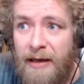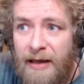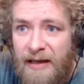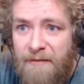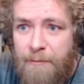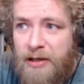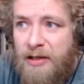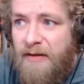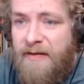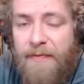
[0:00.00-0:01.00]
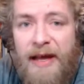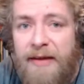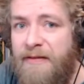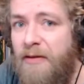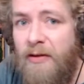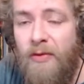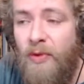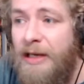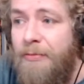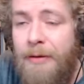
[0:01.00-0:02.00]
It's because that's not the
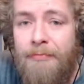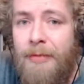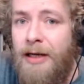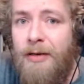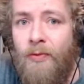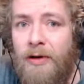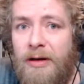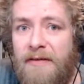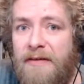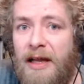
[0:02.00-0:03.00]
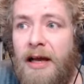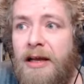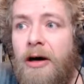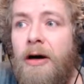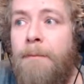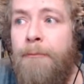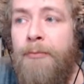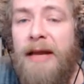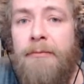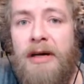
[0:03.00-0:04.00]
way my mind works. Like, I can't
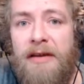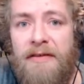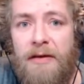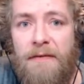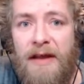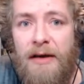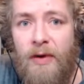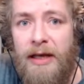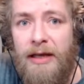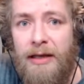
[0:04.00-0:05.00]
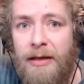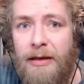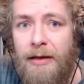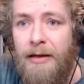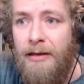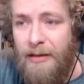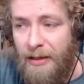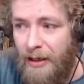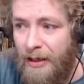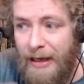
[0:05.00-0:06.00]
bend myself that way.
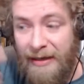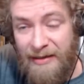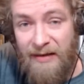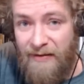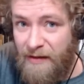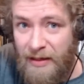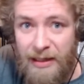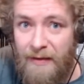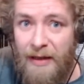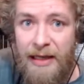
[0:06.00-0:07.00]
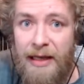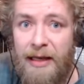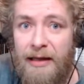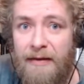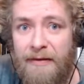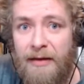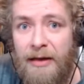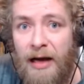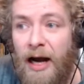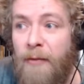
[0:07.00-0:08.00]
Like, it gets stuck in the gears.
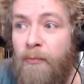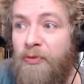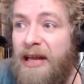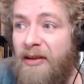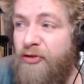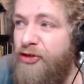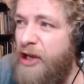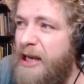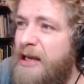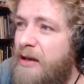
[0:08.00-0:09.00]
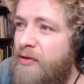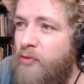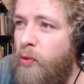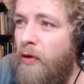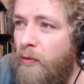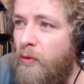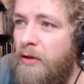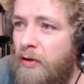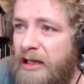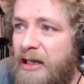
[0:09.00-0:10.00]
I'm going to change what the
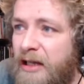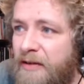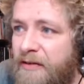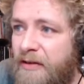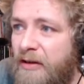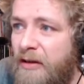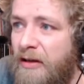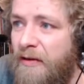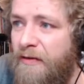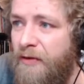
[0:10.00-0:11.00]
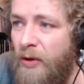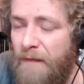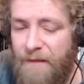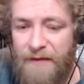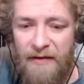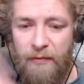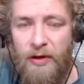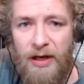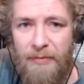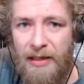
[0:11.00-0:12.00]
world is so it fits
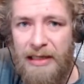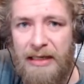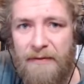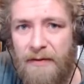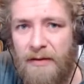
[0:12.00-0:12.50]
what I believe.